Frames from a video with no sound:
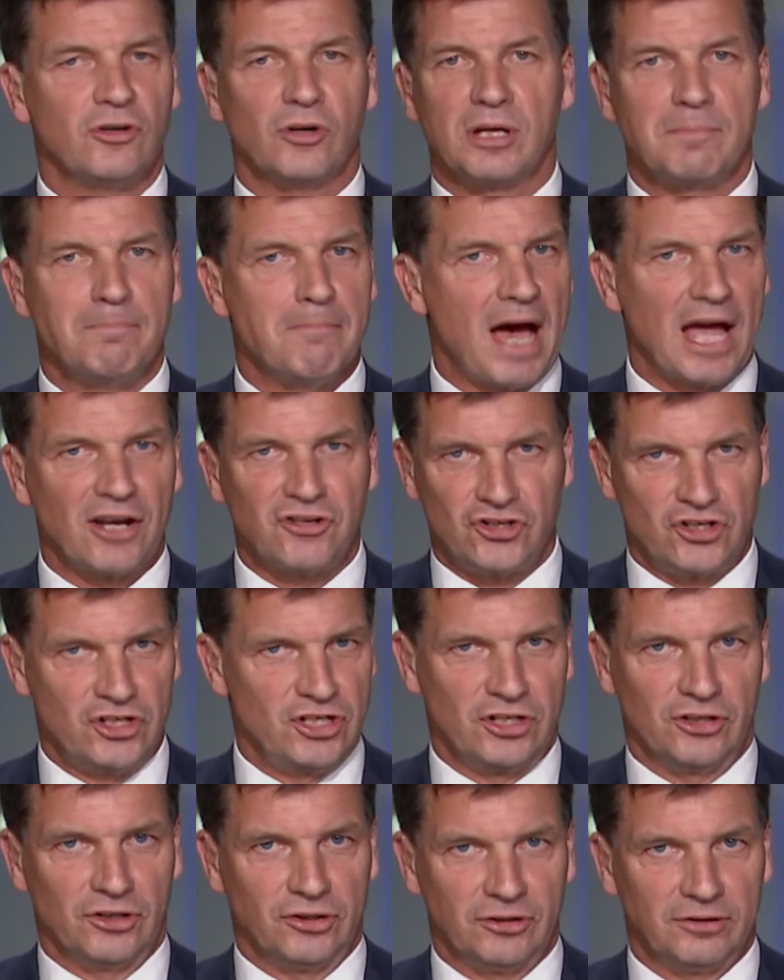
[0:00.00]
doing much
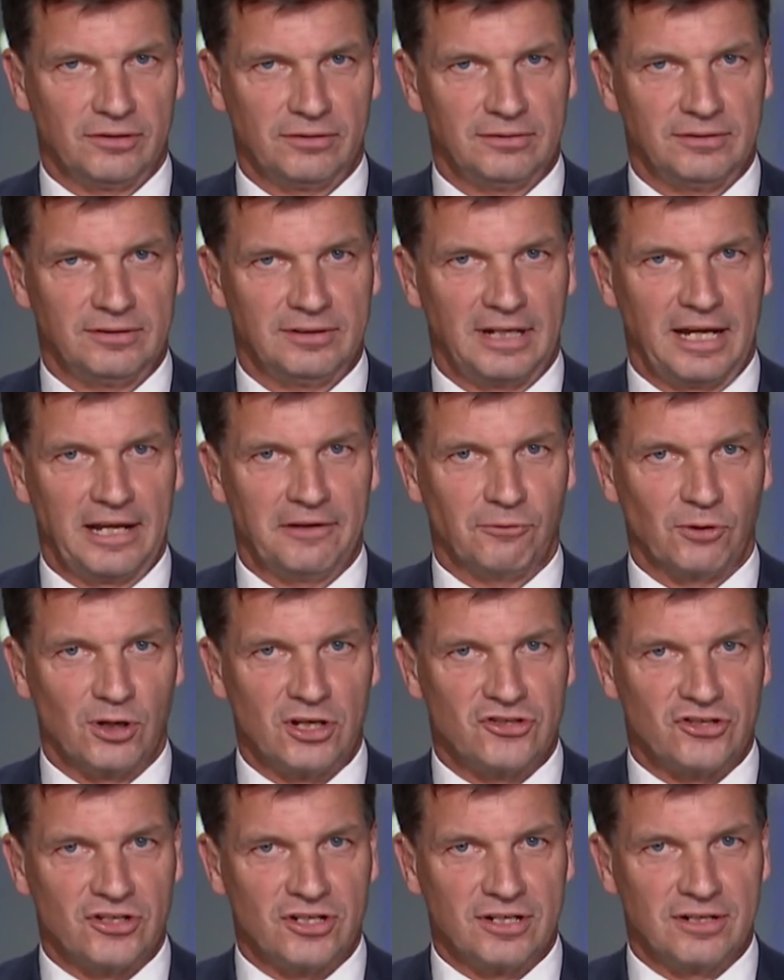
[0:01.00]
new in
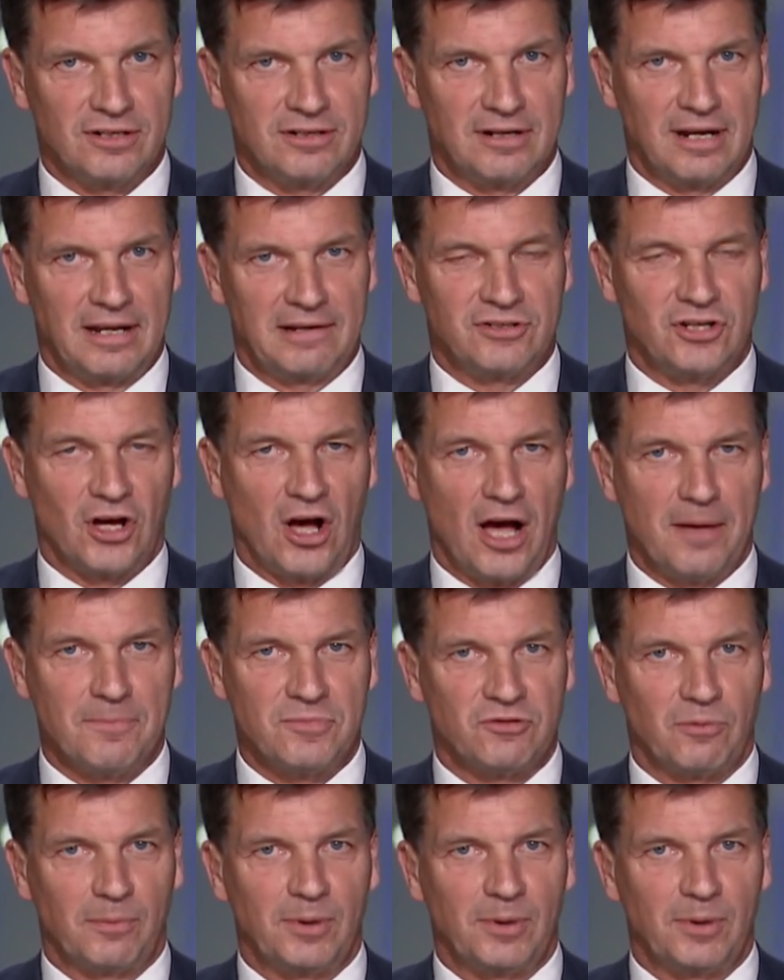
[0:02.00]
recent times.